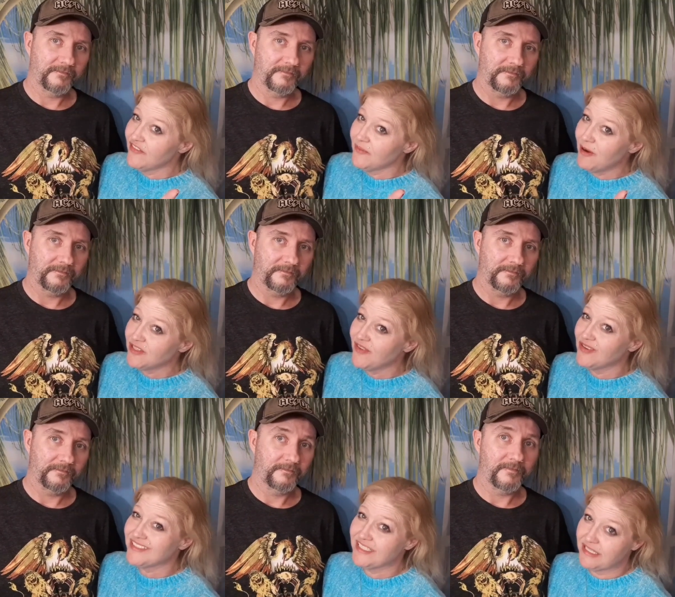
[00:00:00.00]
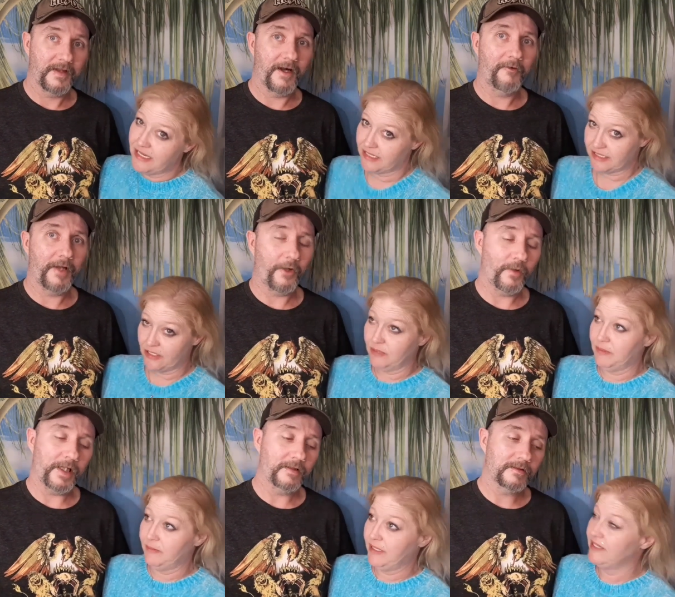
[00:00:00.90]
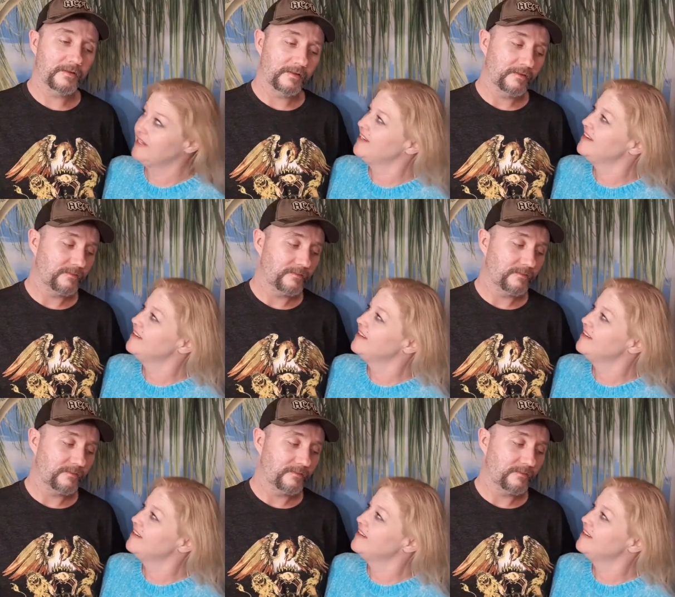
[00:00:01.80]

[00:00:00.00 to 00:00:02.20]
Speaker 1: friendly for most folks, just not necessarily like wings.